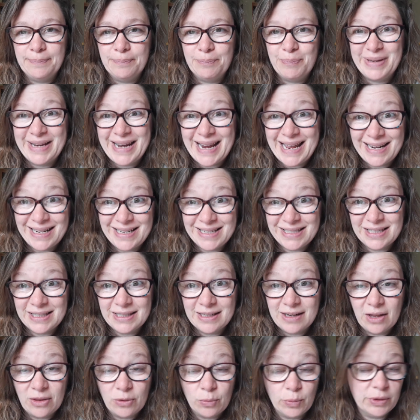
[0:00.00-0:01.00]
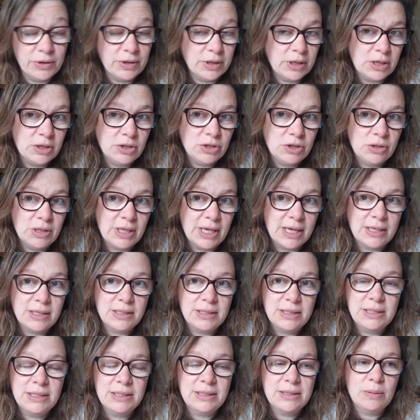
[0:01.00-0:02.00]
bananas is another one that can do that
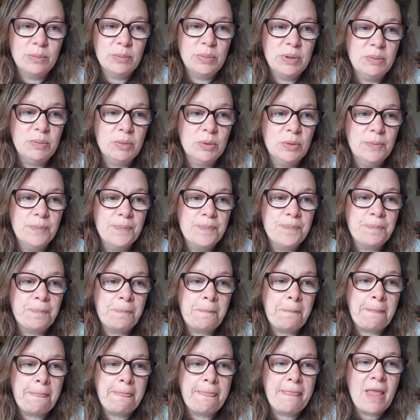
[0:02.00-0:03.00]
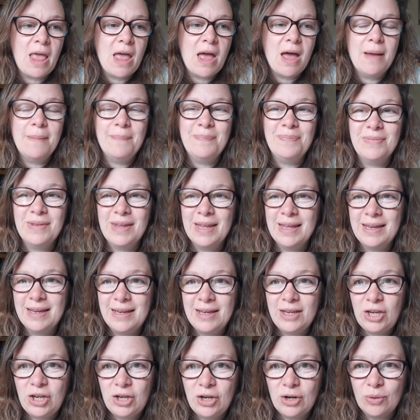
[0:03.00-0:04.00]
to some people.
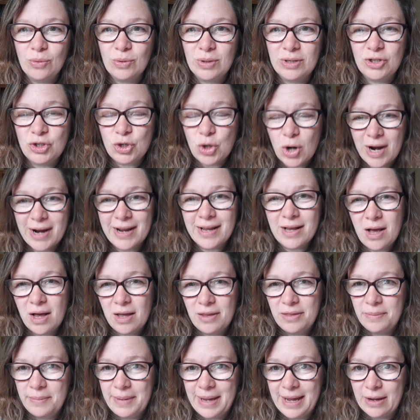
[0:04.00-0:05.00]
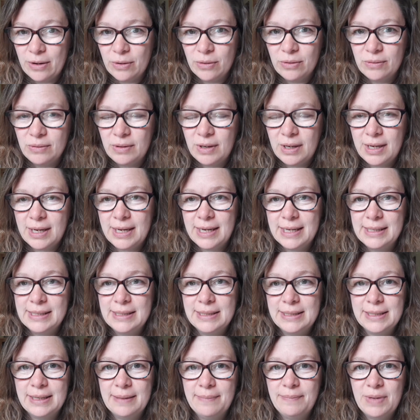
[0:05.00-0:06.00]
Try and cut them out
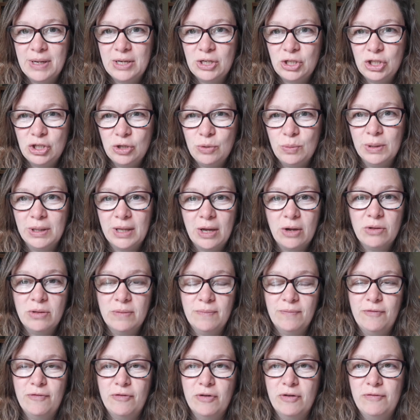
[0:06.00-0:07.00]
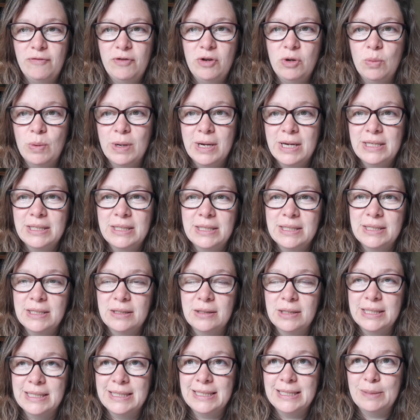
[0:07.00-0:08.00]
and do without them for a few weeks
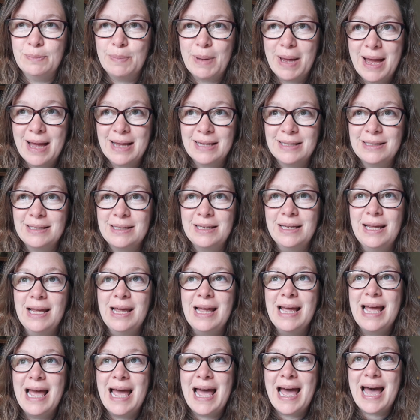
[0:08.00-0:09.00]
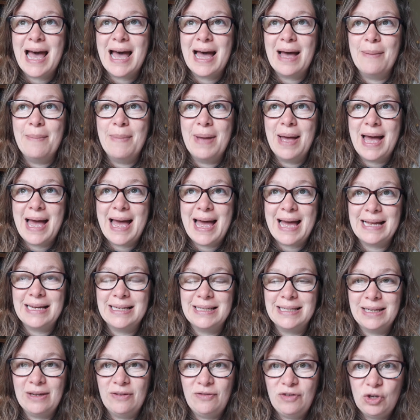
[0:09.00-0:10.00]
until this is passed.
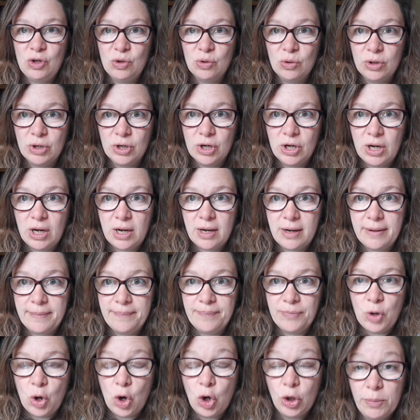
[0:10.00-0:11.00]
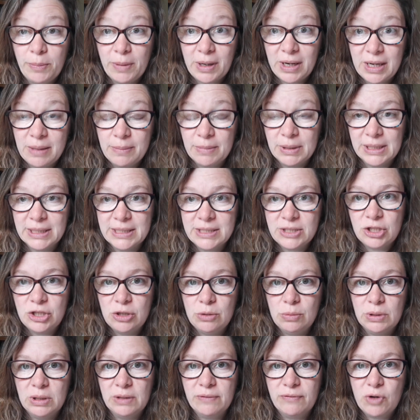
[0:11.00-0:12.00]
And if you're on my email list,
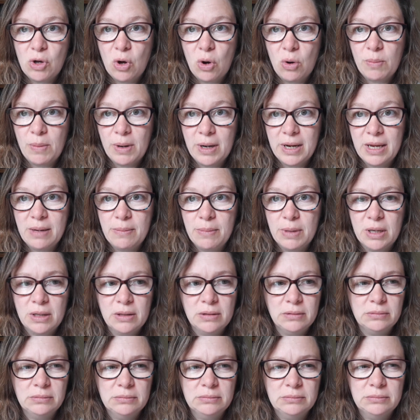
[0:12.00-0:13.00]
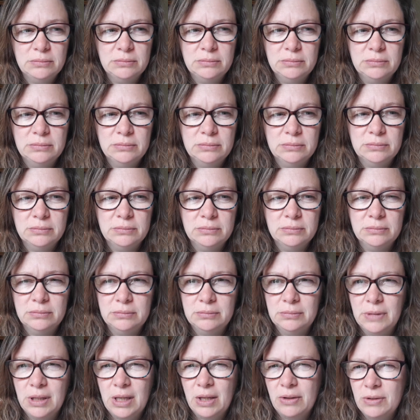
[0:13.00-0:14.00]
you will have got my email
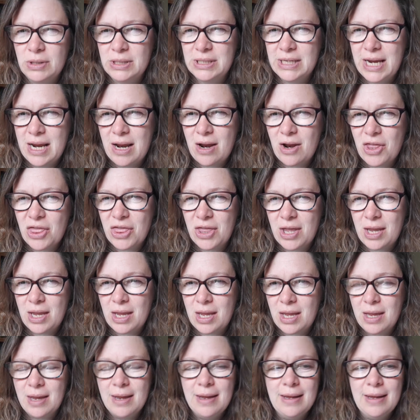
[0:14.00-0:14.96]
the other day, I think,